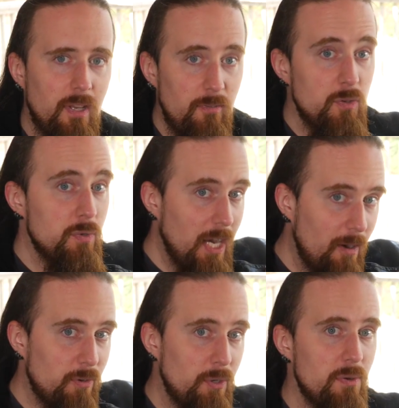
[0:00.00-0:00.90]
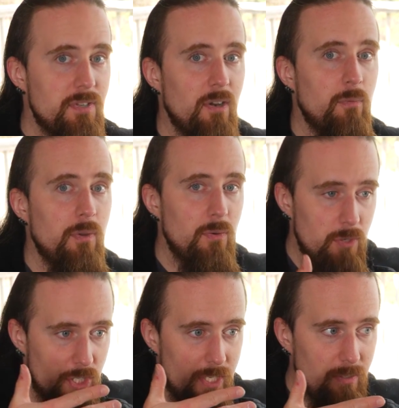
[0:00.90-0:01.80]
If you cover yourself with
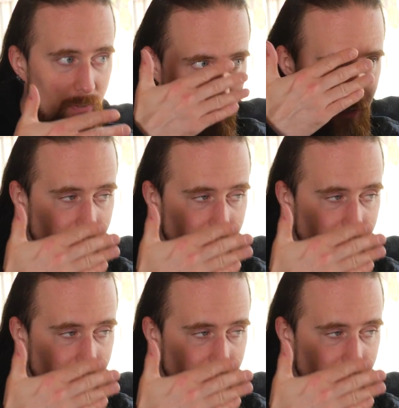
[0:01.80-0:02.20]
your shield